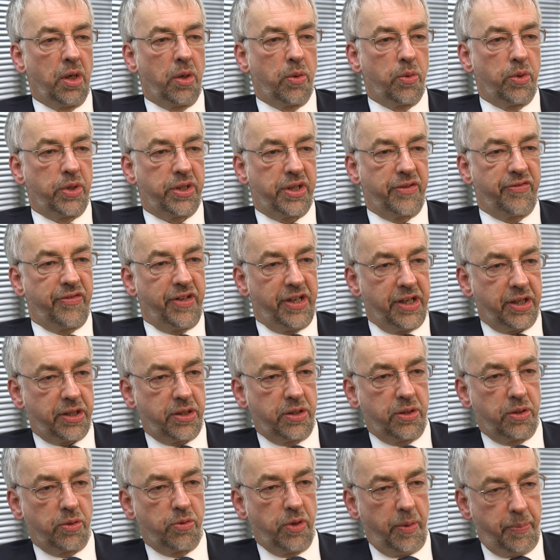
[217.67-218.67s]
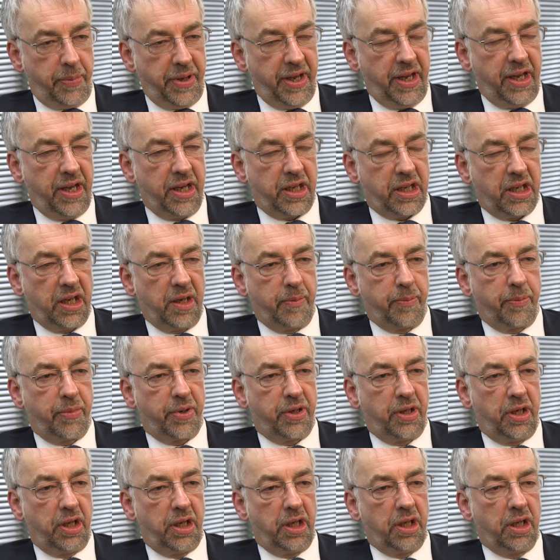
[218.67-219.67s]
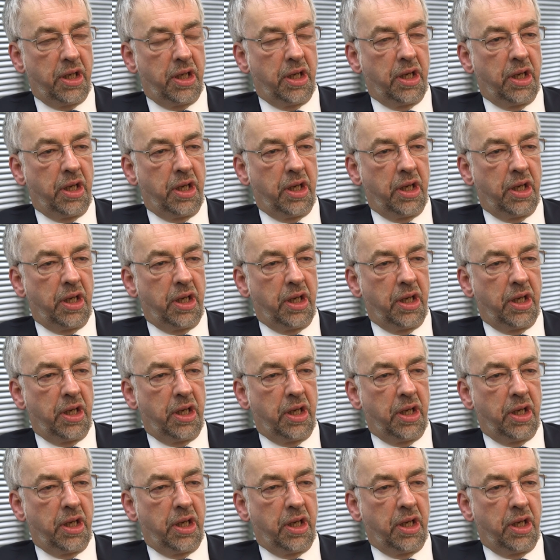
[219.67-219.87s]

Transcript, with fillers: was a vehicle repair company